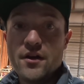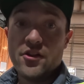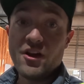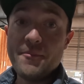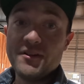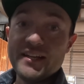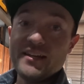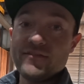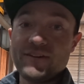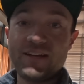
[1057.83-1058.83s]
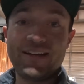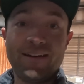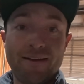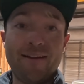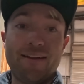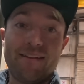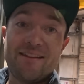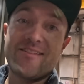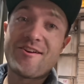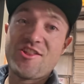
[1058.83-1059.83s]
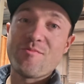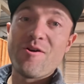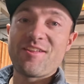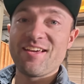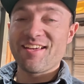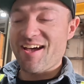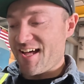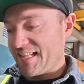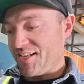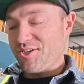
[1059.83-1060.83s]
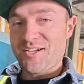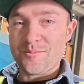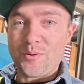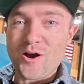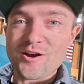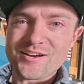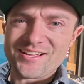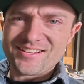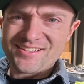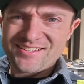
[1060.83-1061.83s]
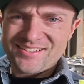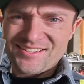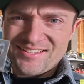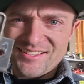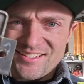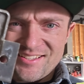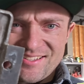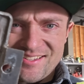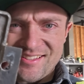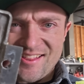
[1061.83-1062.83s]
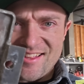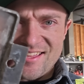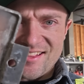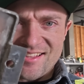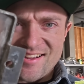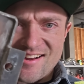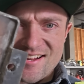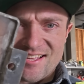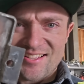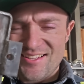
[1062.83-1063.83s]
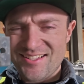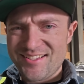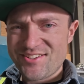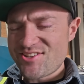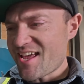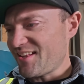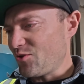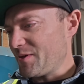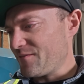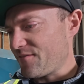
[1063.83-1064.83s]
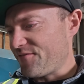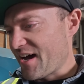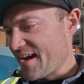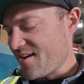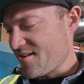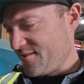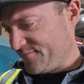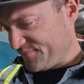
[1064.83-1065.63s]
So I believe this is our smoking gun. I took it apart. You can see in there, she had a little bit of a fire.